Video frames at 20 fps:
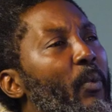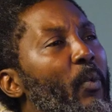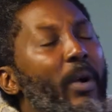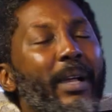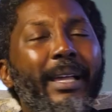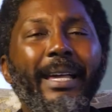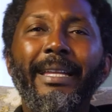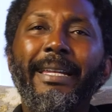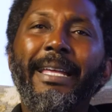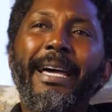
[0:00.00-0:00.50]

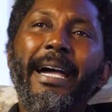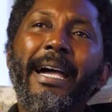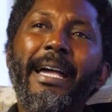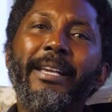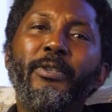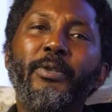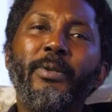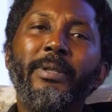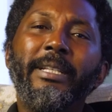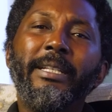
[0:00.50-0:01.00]
What can I
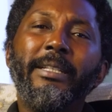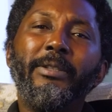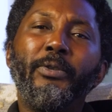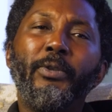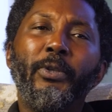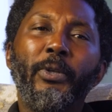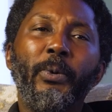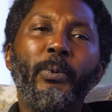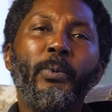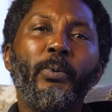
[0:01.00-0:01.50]
actually
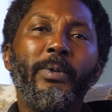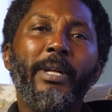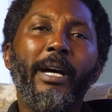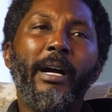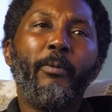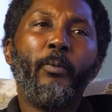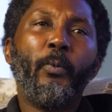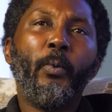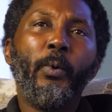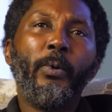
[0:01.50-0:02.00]
do
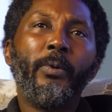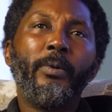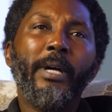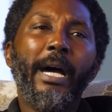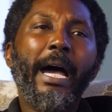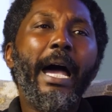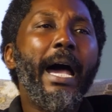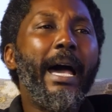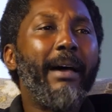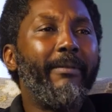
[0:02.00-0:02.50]
that
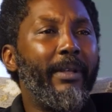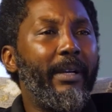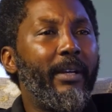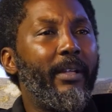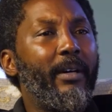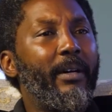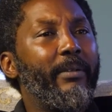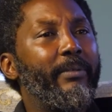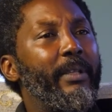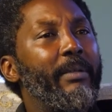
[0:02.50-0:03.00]
would have a
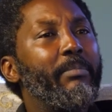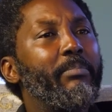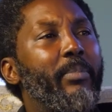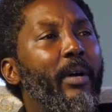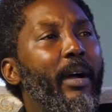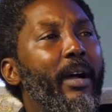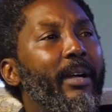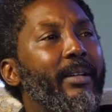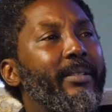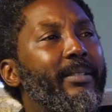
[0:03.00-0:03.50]
lot of
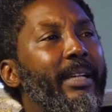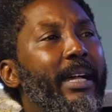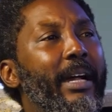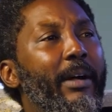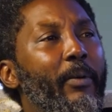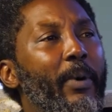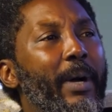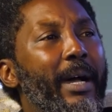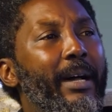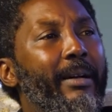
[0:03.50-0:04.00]
impact?
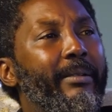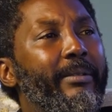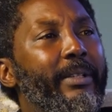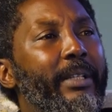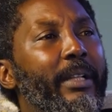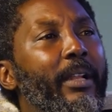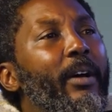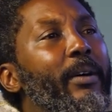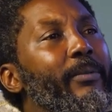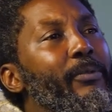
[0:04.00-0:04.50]
I will have
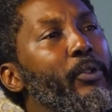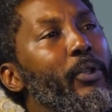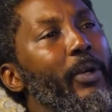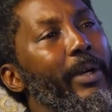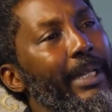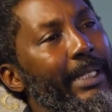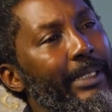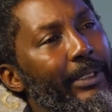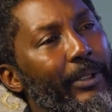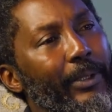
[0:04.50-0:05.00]
a lot of
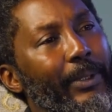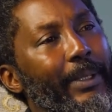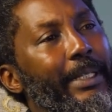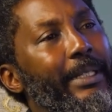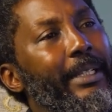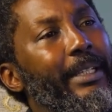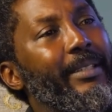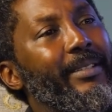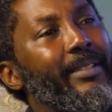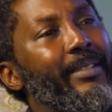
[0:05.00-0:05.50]
joy in
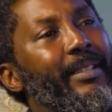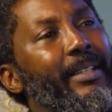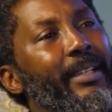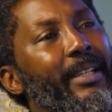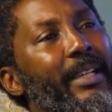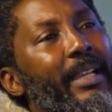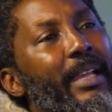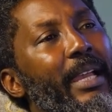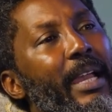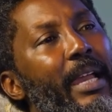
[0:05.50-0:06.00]
doing it
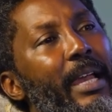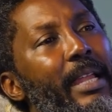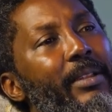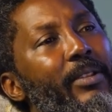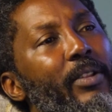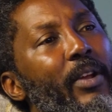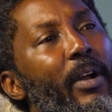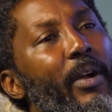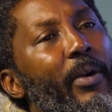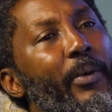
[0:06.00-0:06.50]

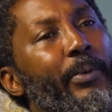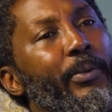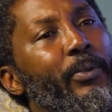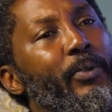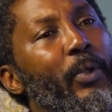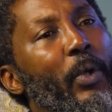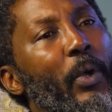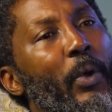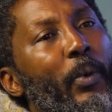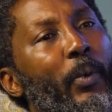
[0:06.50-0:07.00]
and
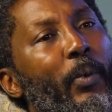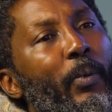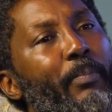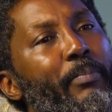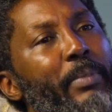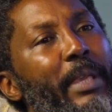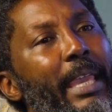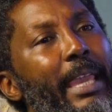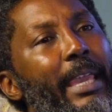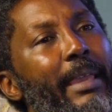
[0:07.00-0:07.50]
also
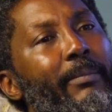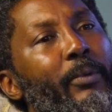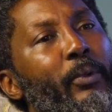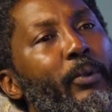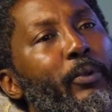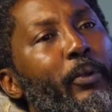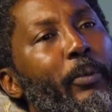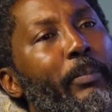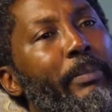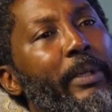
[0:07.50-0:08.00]
be
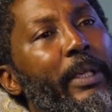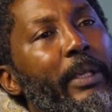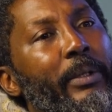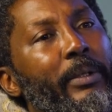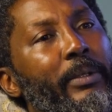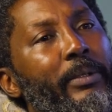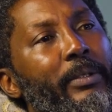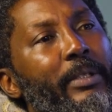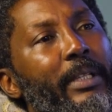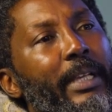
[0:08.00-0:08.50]
able to
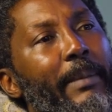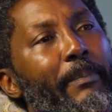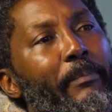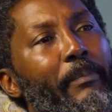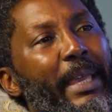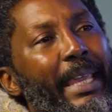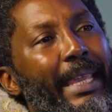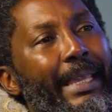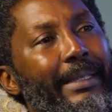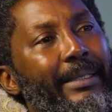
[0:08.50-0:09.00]
build a
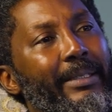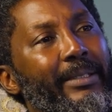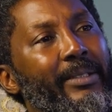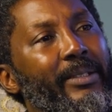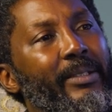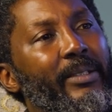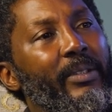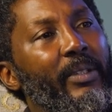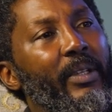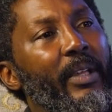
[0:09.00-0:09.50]

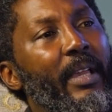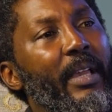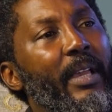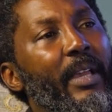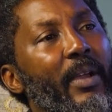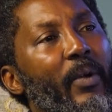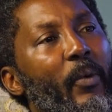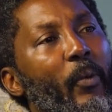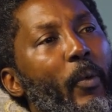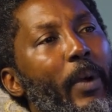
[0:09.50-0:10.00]
base
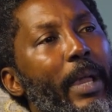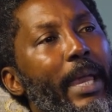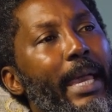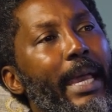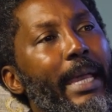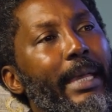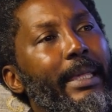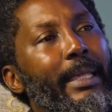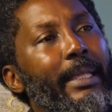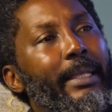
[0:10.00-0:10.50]

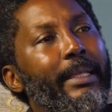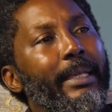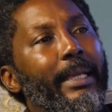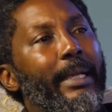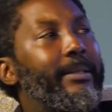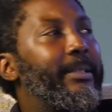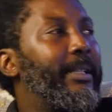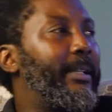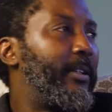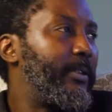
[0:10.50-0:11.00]
where I can
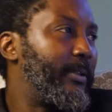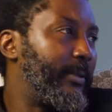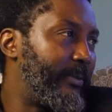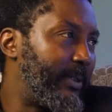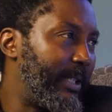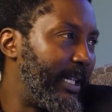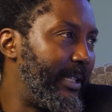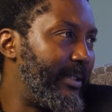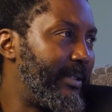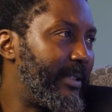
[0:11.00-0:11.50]
get a lot
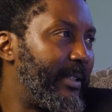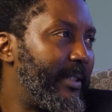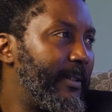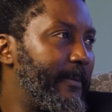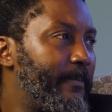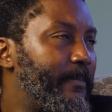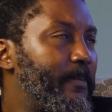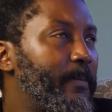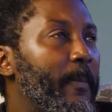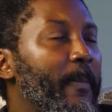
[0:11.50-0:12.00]
of
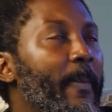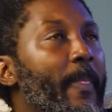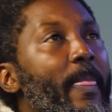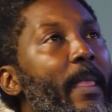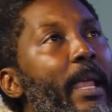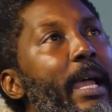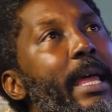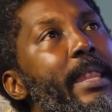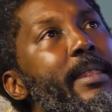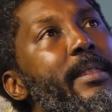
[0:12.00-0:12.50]
data
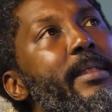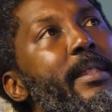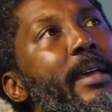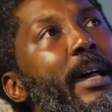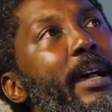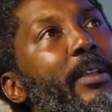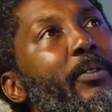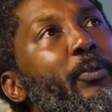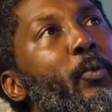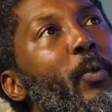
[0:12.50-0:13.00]
and
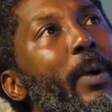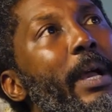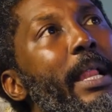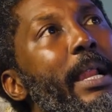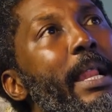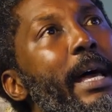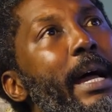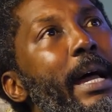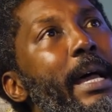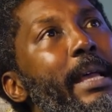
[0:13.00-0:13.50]
as
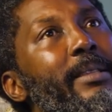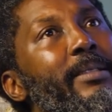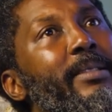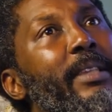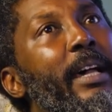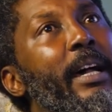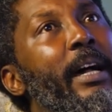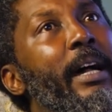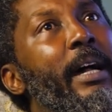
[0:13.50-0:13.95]
well as